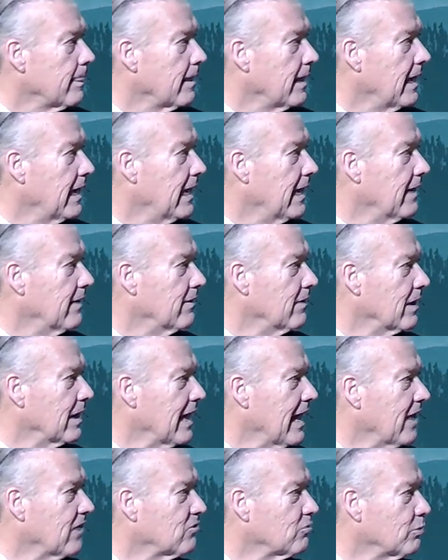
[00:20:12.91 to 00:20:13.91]
And the
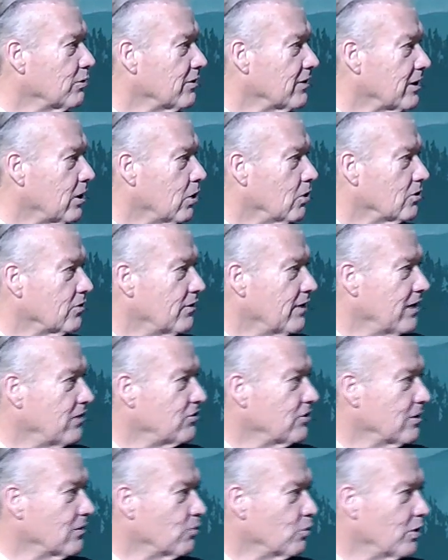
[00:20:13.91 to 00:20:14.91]
last one, the
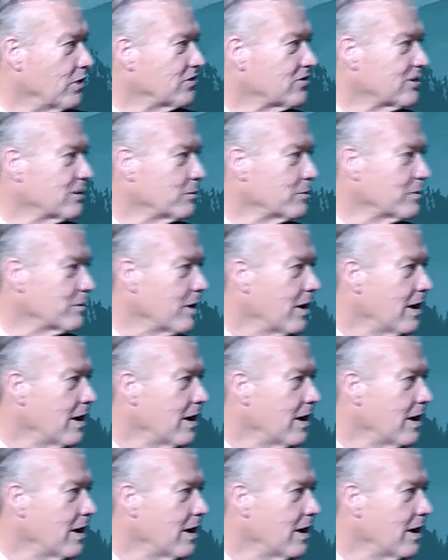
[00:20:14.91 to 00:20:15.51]
cultivation of wisdom,